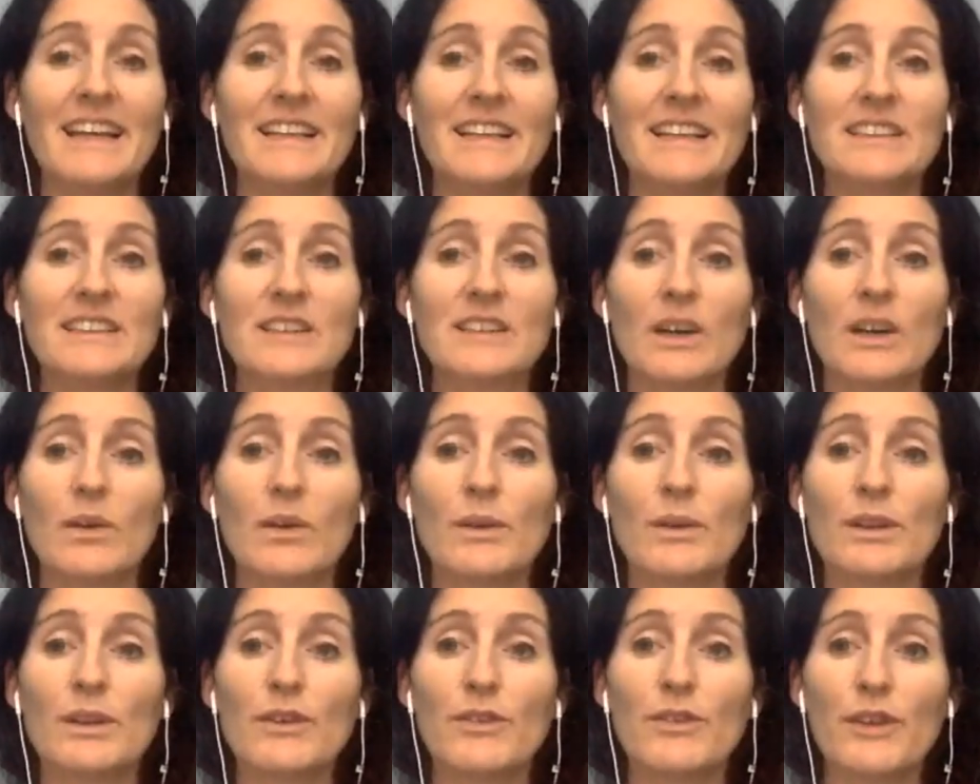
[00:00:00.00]
so
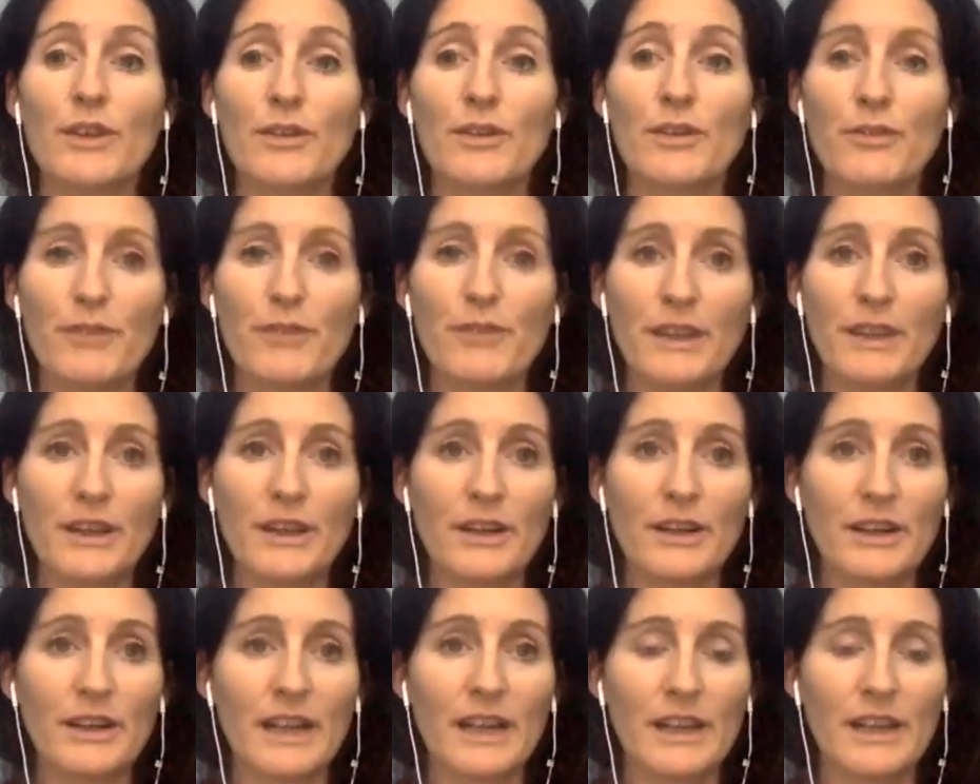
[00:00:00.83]
when you feel
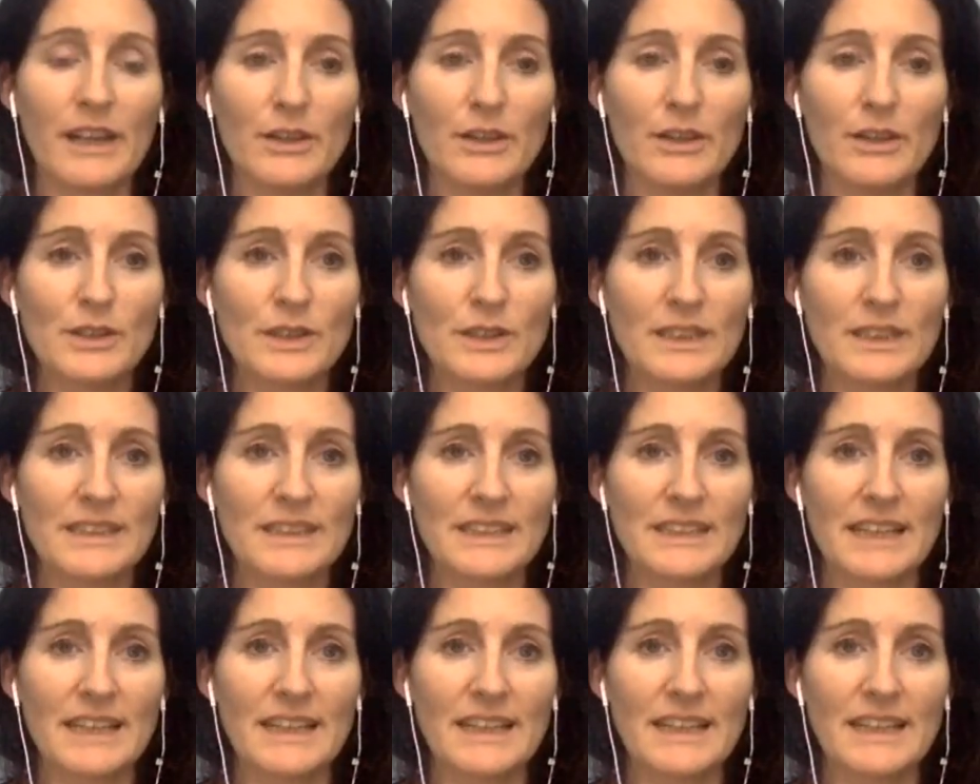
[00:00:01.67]
fear, it usually
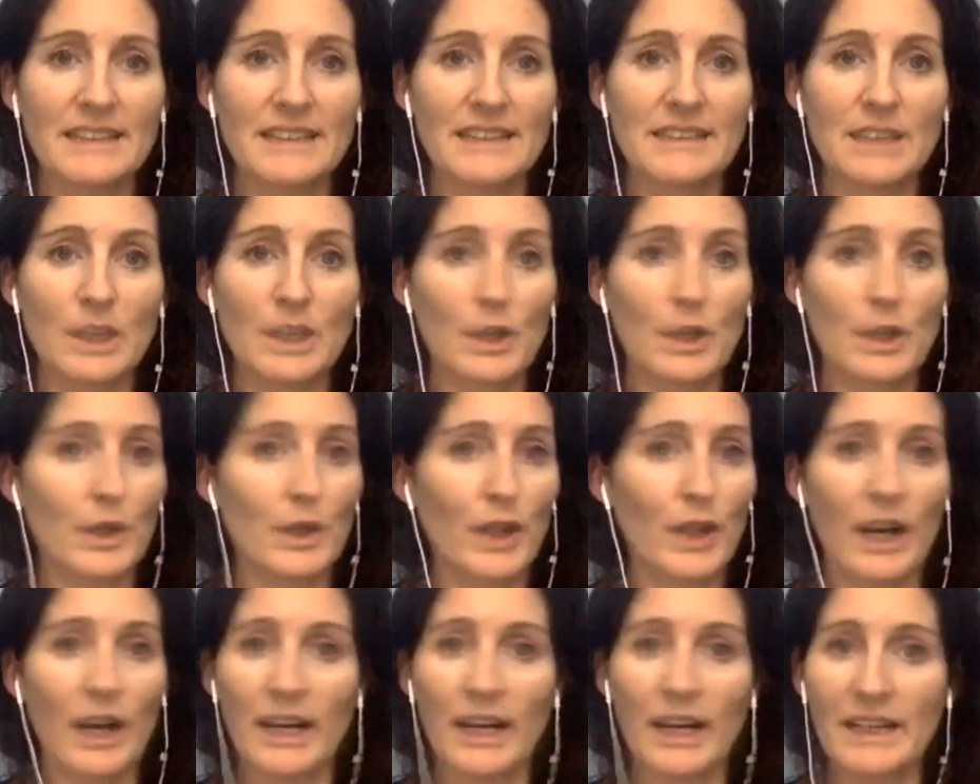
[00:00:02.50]
says you're
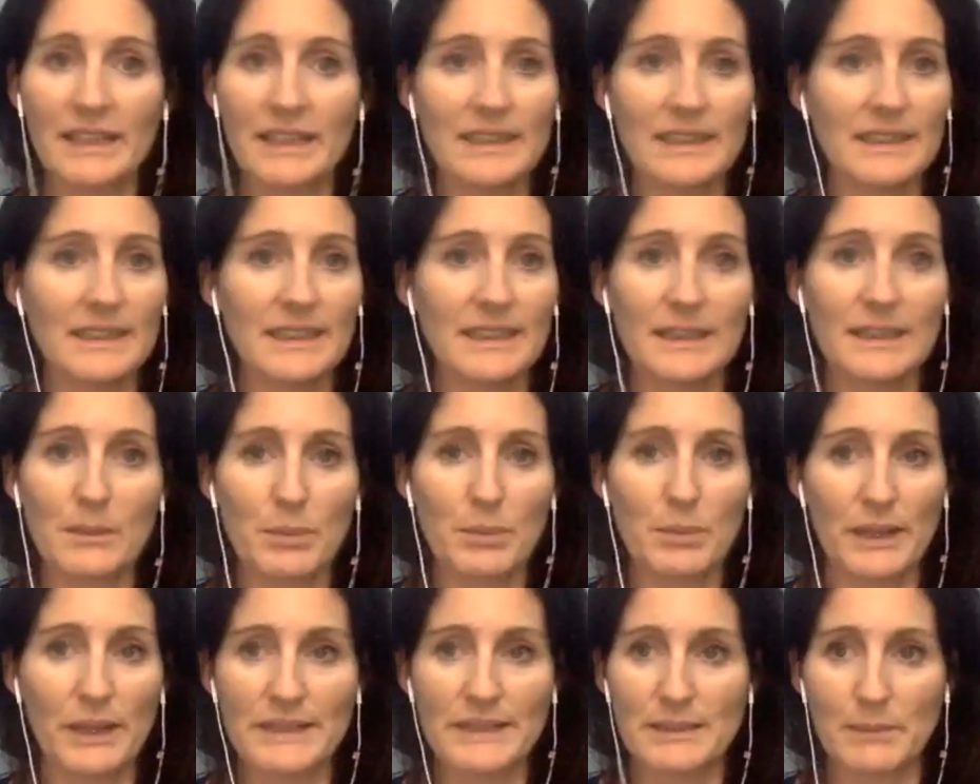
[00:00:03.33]
not in the
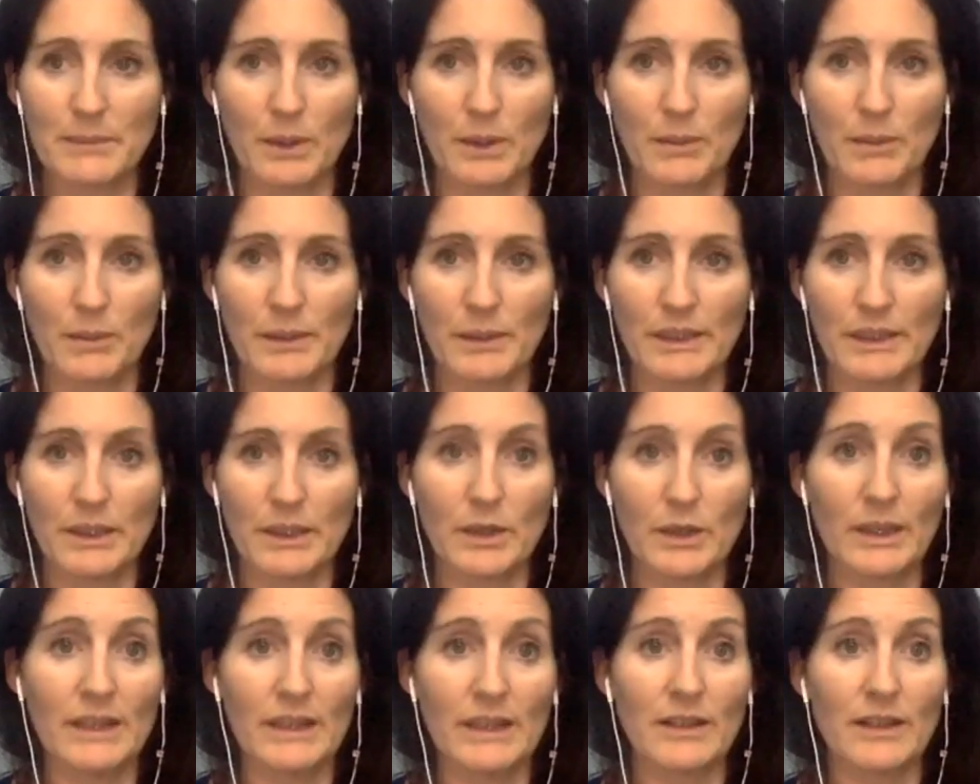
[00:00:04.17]
present moment.
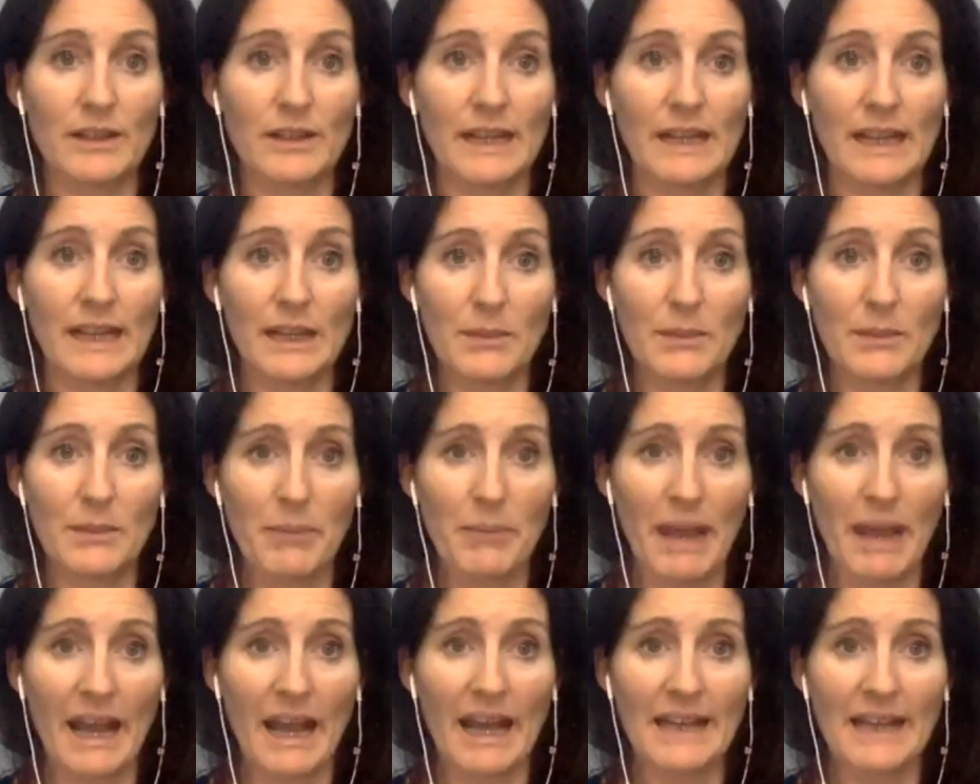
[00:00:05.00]
You're either in the
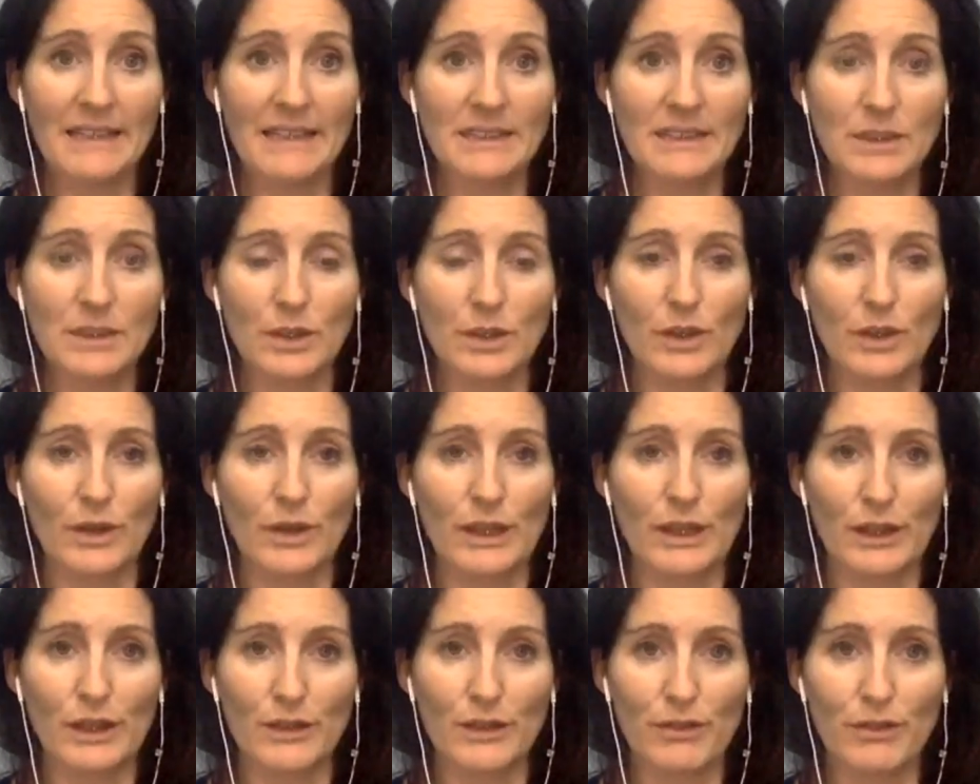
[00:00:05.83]
past or you're
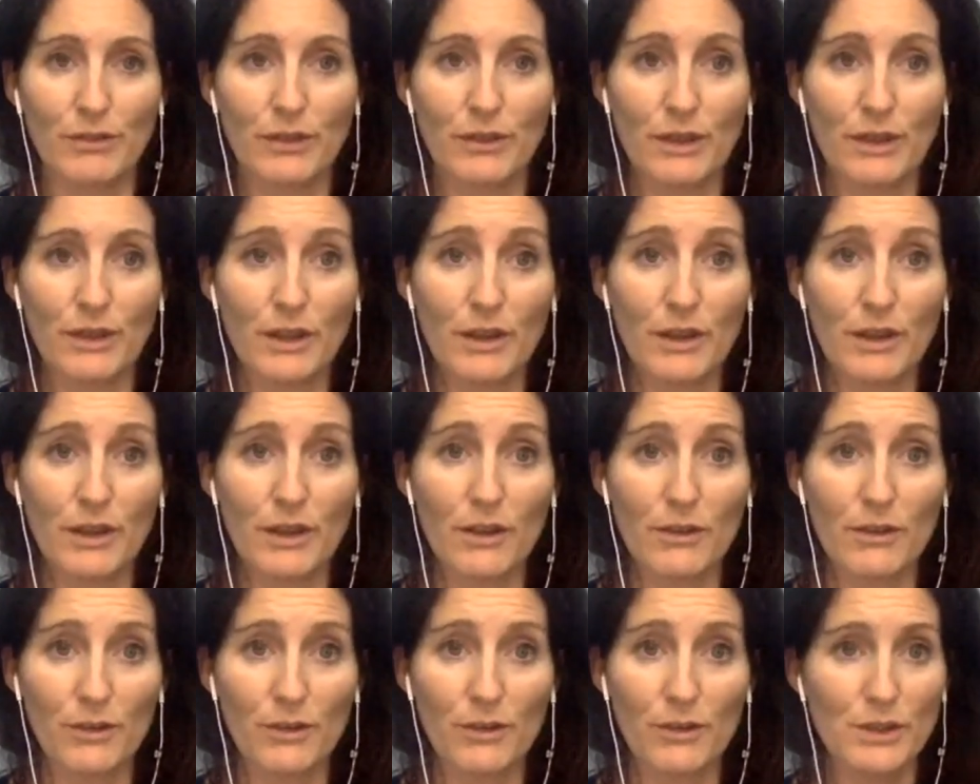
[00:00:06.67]
in the
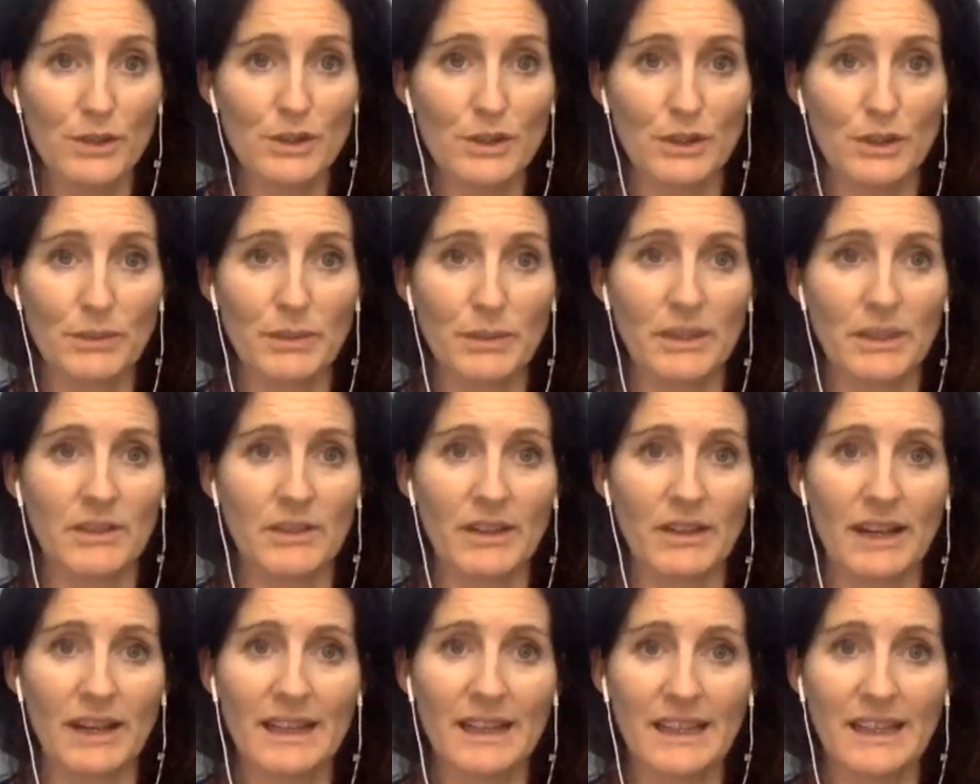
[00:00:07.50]
future, but you're
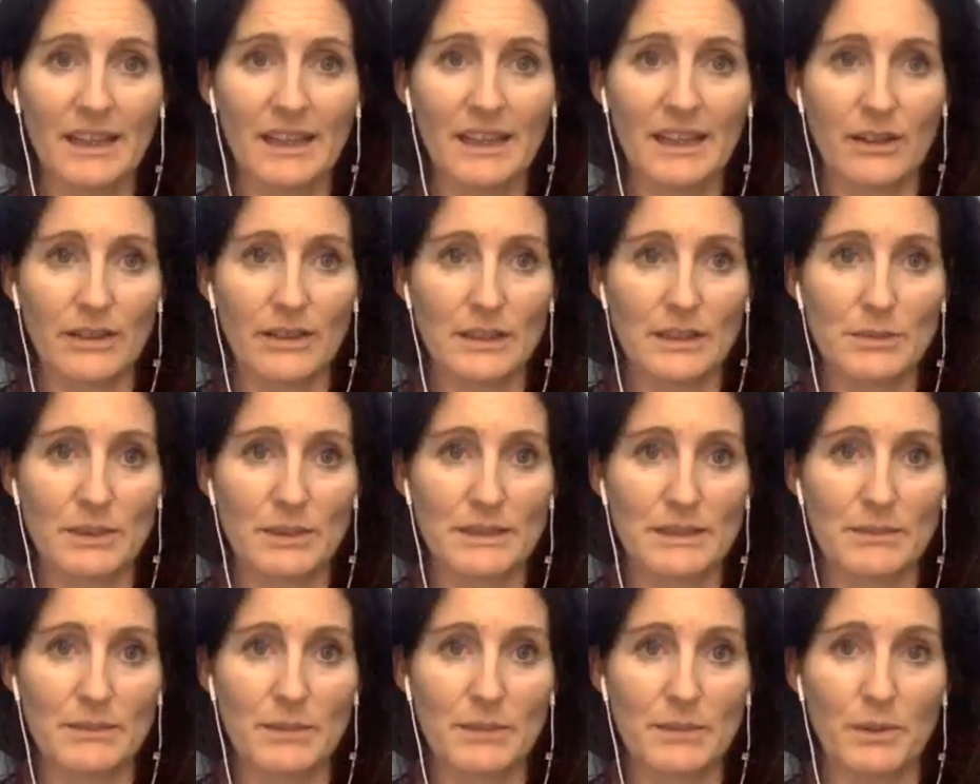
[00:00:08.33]
not here in this
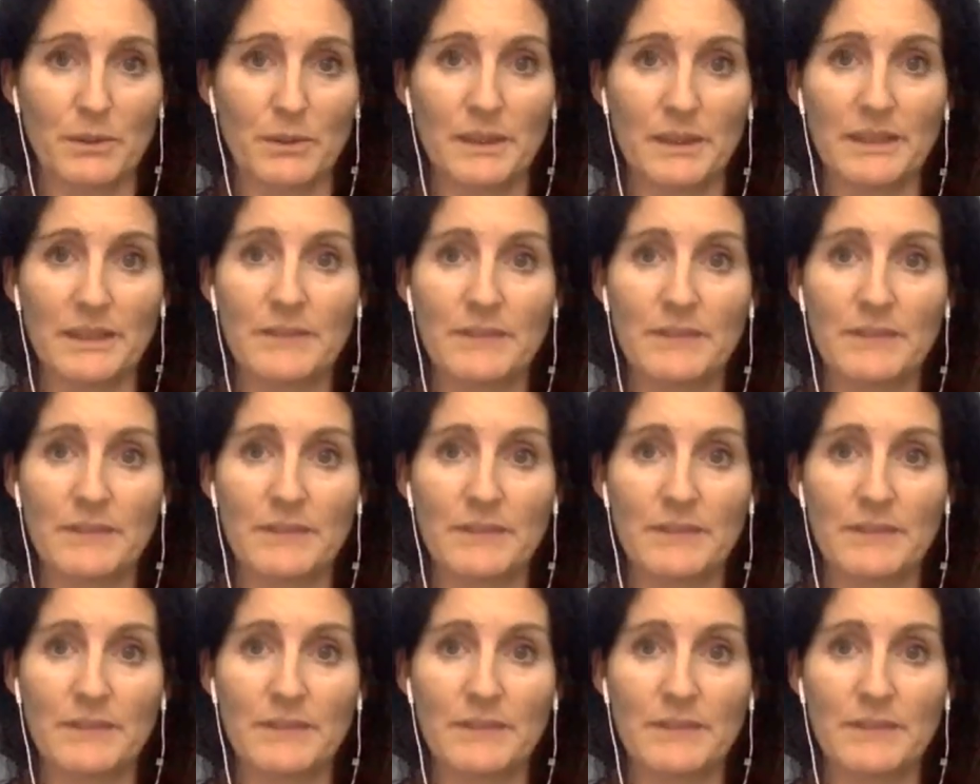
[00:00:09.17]
present moment.